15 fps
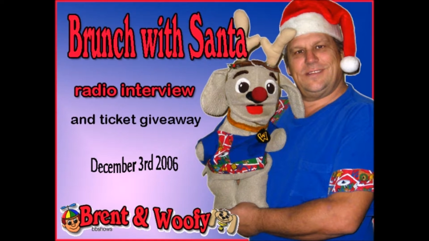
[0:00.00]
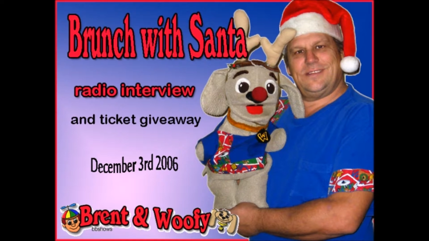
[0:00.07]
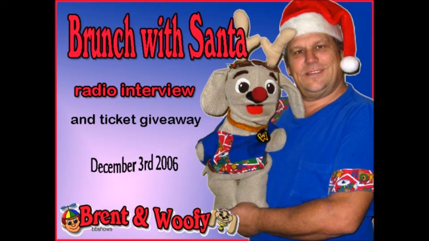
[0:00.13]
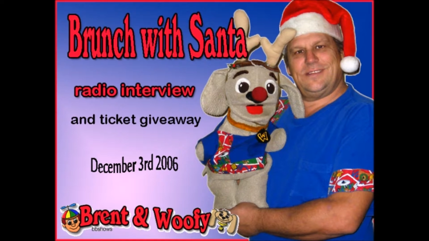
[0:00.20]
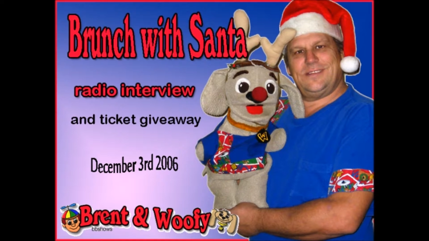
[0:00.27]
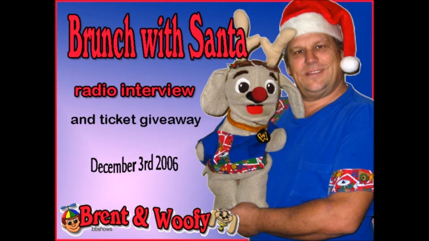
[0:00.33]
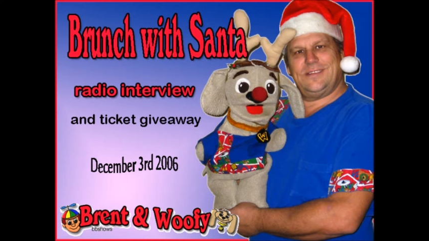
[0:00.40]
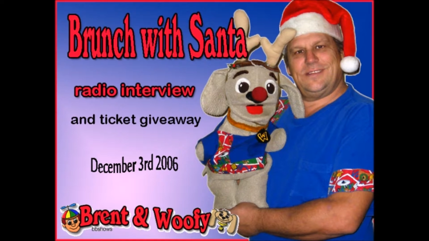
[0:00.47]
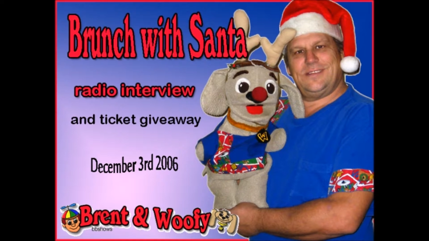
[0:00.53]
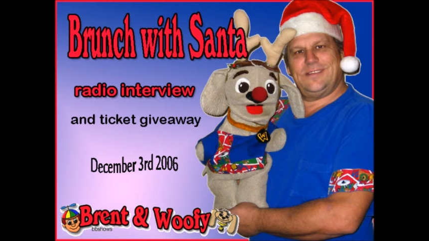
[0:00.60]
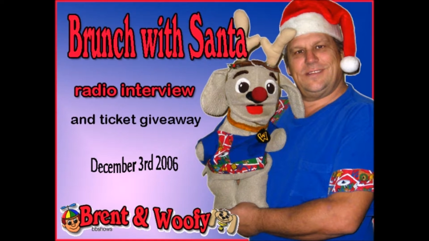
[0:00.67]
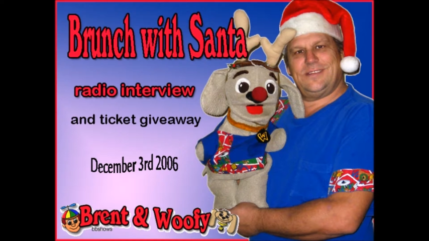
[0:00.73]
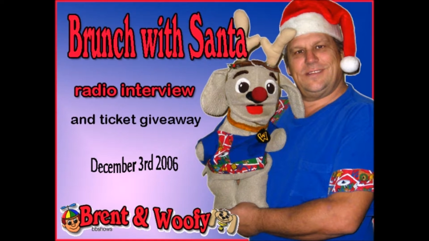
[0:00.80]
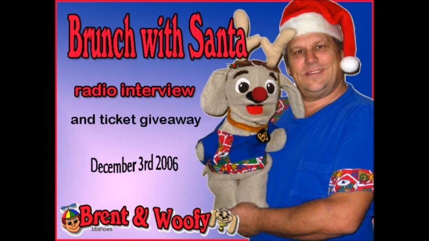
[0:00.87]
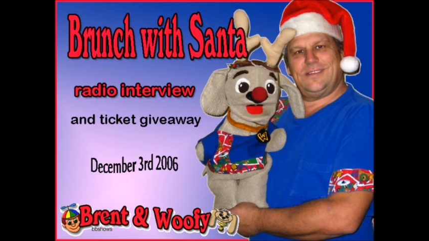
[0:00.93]

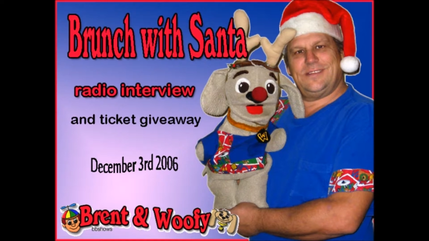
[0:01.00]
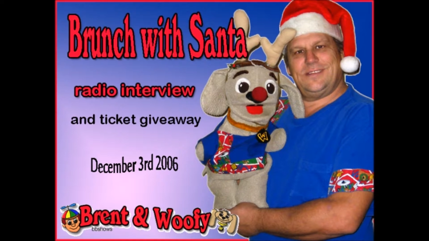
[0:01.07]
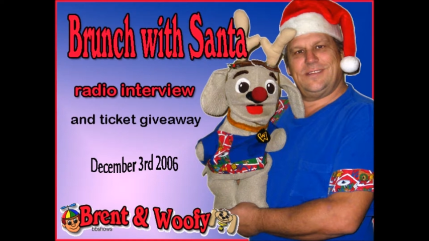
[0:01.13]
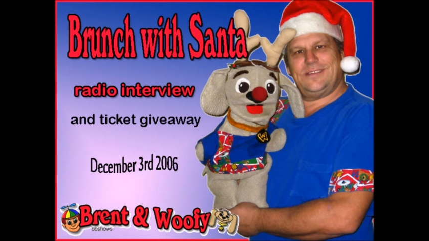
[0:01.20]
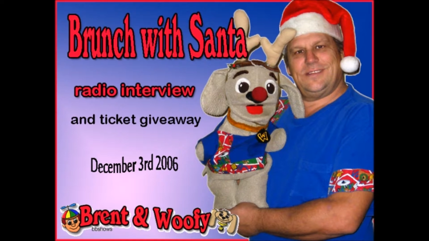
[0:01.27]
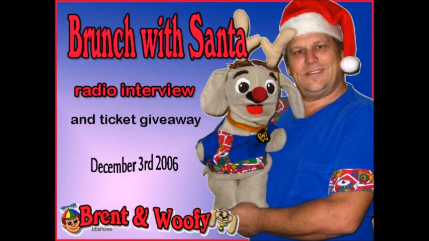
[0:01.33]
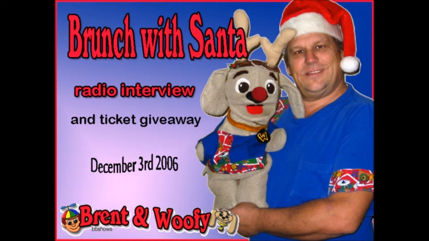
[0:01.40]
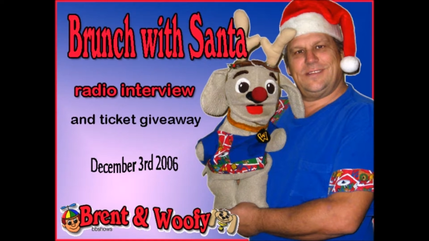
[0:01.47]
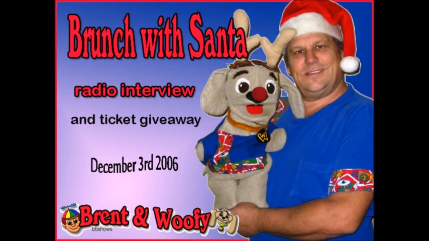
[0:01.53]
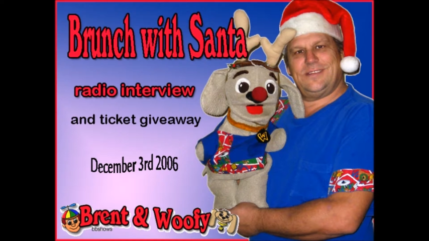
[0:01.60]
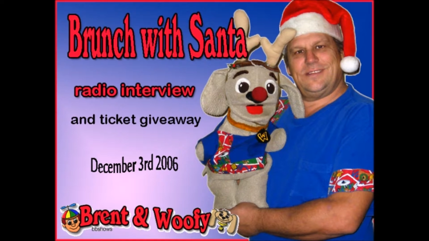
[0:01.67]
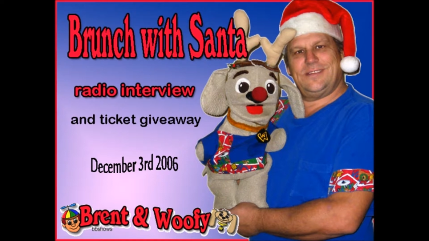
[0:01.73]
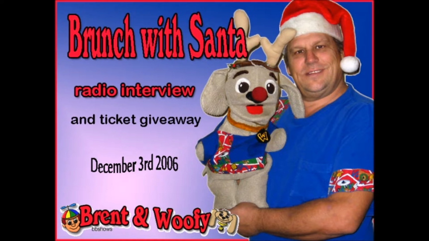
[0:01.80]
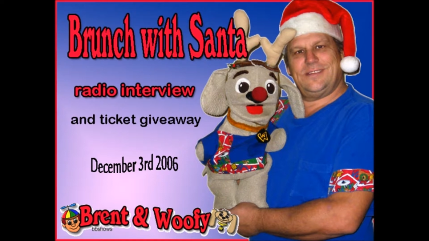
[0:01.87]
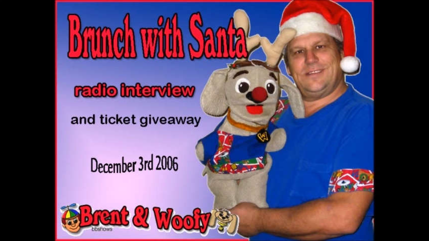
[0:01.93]

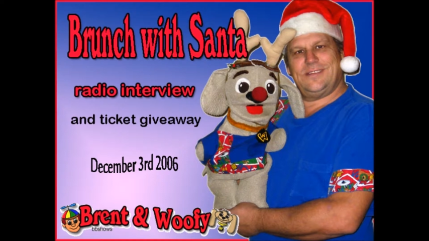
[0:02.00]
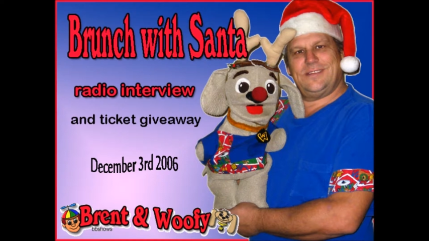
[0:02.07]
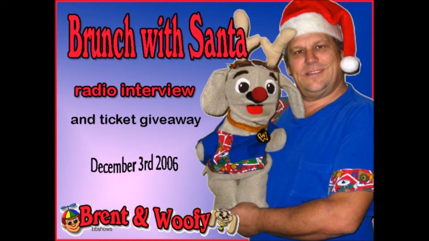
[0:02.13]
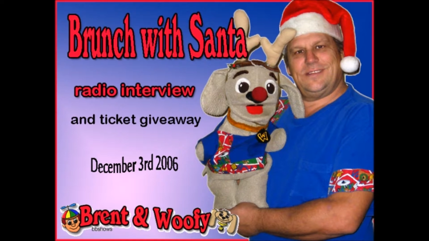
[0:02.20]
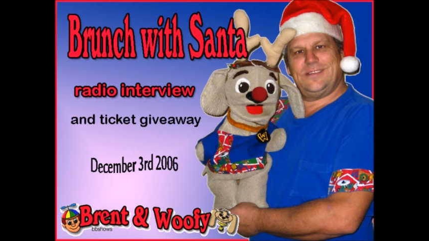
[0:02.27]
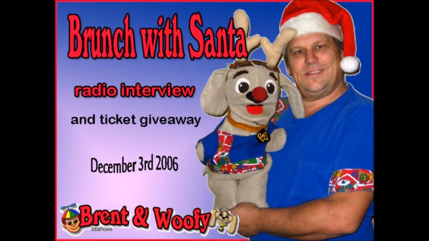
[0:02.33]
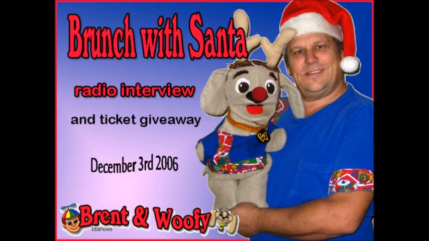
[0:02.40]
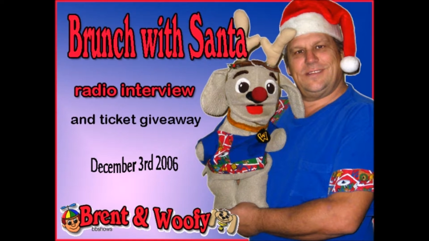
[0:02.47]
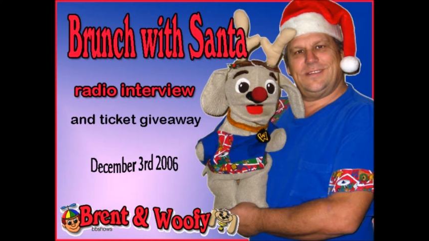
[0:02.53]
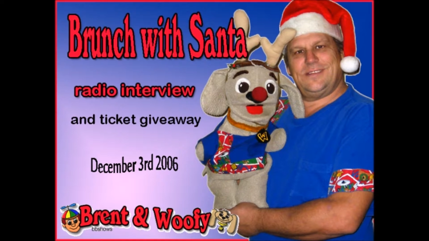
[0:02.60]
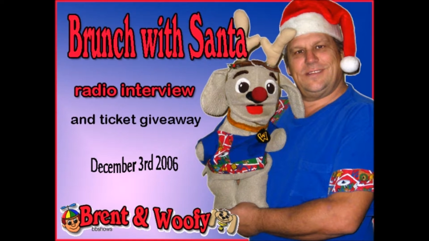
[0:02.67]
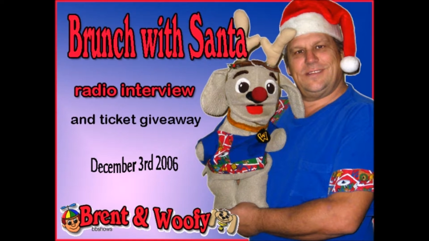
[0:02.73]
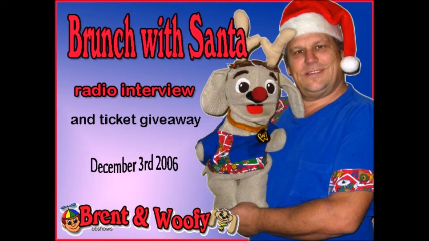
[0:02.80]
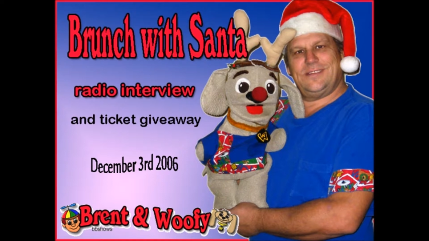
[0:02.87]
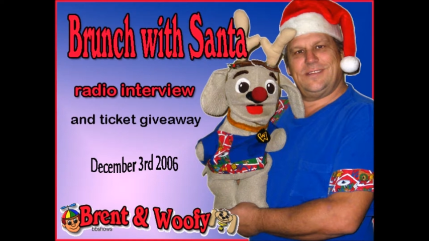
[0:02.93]

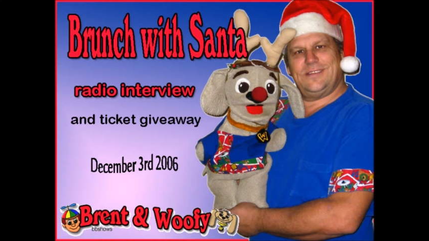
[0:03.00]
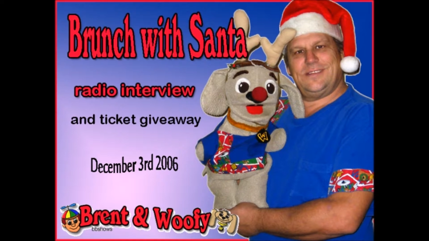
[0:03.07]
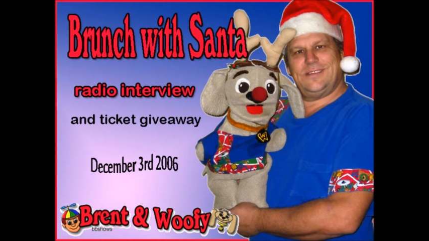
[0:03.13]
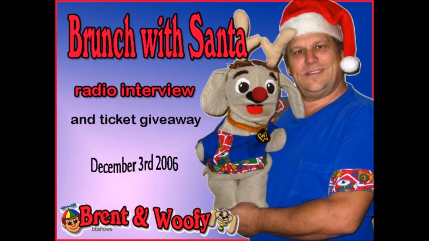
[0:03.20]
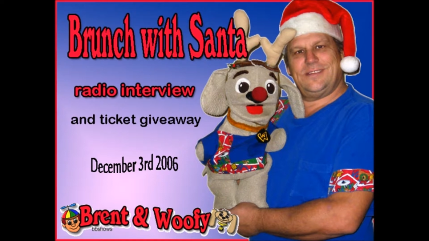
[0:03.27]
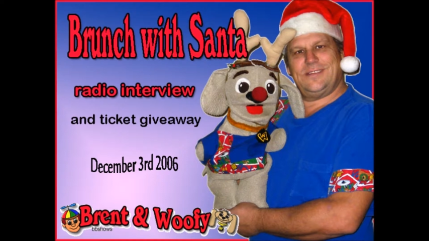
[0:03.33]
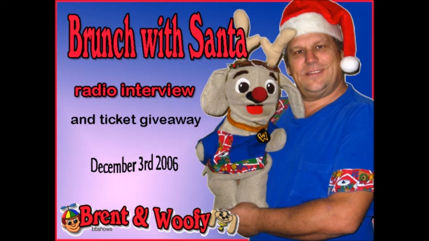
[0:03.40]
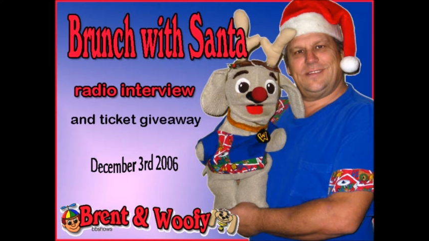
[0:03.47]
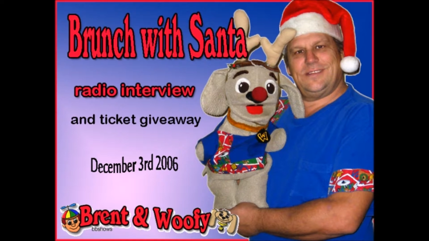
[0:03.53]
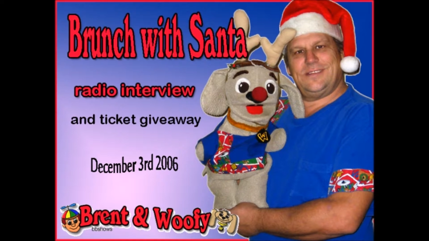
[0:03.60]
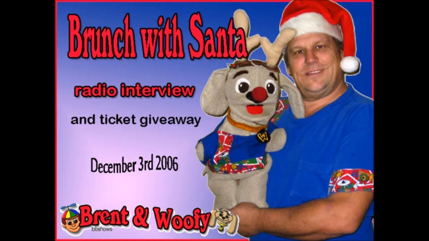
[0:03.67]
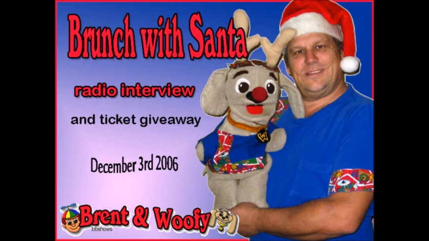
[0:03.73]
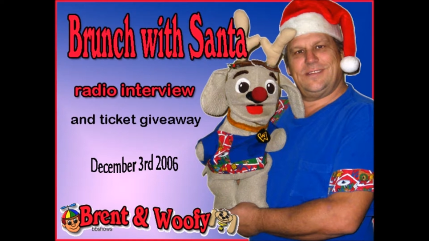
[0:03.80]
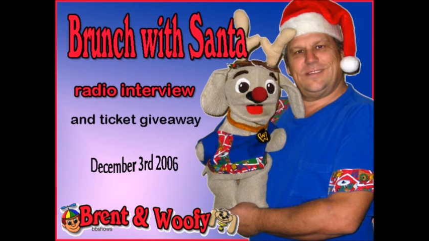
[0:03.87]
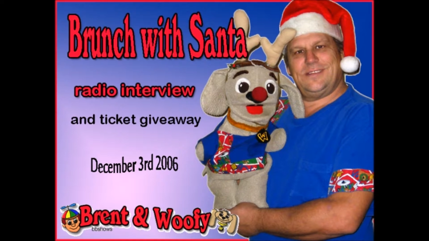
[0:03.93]

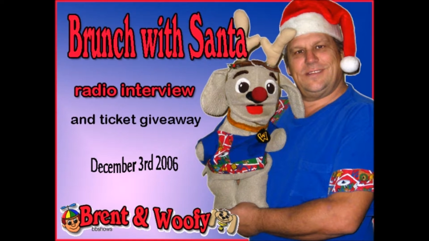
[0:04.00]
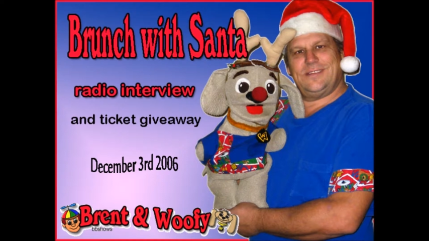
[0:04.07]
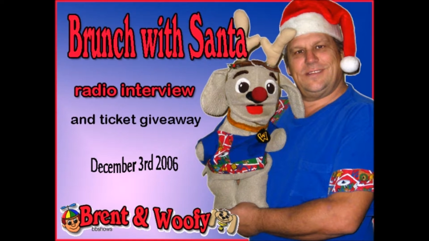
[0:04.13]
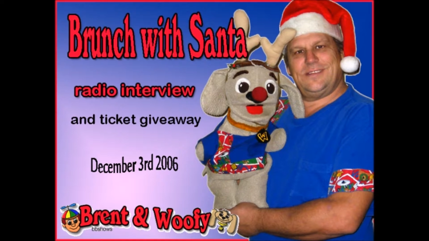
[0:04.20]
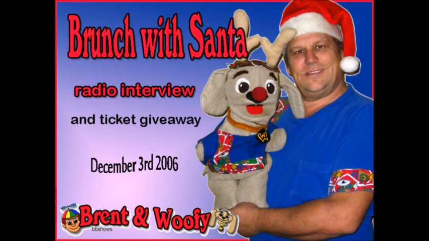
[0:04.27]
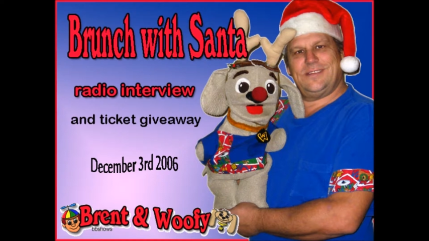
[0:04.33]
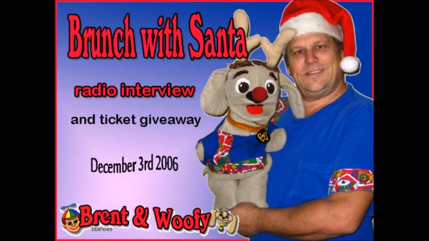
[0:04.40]
The face doesn't move, so there is nothing to read.